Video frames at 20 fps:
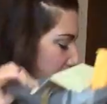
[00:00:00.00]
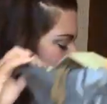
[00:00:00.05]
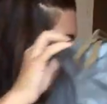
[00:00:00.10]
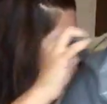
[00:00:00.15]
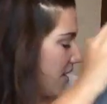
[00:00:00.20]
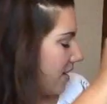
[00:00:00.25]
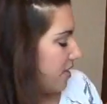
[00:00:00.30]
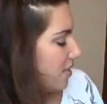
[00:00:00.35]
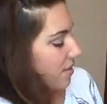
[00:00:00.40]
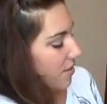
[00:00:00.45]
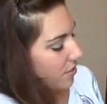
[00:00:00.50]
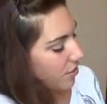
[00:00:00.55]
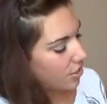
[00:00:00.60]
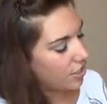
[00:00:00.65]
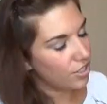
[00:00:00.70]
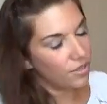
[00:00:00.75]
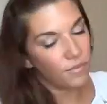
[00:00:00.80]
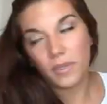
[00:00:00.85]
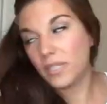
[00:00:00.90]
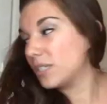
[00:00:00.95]
but
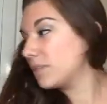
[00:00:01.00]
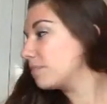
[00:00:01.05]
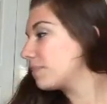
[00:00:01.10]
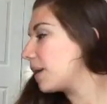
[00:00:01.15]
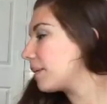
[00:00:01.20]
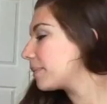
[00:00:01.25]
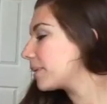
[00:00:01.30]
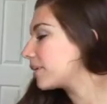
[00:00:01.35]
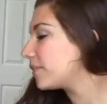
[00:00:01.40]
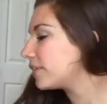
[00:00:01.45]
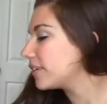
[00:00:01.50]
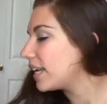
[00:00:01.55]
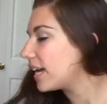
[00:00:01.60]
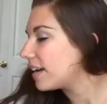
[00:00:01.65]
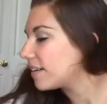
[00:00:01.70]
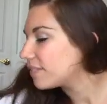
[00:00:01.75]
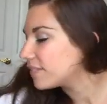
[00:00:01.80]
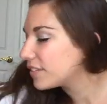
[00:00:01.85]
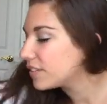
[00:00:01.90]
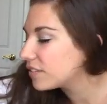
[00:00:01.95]
there's so much I'm probably going to
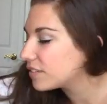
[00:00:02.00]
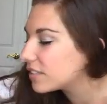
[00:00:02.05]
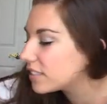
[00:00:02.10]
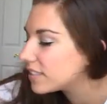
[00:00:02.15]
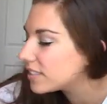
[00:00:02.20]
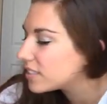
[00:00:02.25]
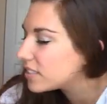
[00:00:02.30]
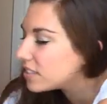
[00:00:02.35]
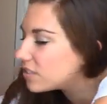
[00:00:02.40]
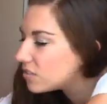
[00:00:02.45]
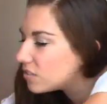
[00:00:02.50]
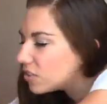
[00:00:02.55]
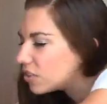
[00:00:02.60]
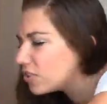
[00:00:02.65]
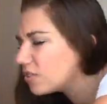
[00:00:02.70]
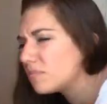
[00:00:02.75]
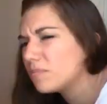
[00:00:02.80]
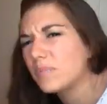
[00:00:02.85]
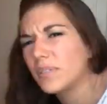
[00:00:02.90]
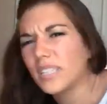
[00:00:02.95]
have to because
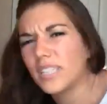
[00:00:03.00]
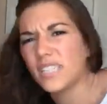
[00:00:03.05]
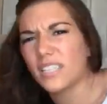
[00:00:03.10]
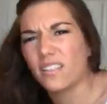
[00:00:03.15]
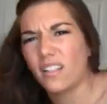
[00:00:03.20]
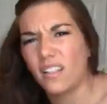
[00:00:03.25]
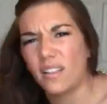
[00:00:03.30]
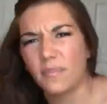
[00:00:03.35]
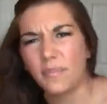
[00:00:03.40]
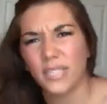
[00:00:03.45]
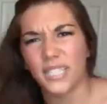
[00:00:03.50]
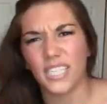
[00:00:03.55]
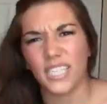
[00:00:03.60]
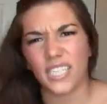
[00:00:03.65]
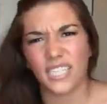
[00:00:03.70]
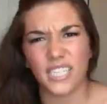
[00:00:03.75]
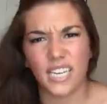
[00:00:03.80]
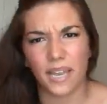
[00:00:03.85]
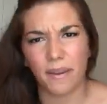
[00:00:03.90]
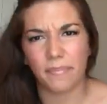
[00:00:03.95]
YouTube, think, it's
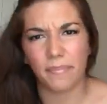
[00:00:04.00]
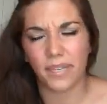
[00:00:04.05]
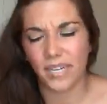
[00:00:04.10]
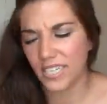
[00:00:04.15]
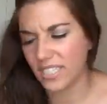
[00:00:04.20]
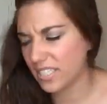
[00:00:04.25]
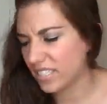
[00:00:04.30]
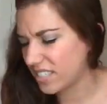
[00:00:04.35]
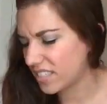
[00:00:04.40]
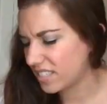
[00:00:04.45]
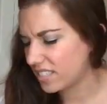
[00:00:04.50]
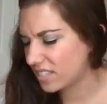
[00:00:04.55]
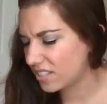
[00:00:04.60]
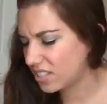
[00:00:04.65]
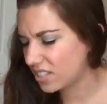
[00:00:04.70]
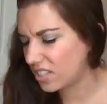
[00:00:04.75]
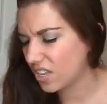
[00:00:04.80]
like 10 minutes.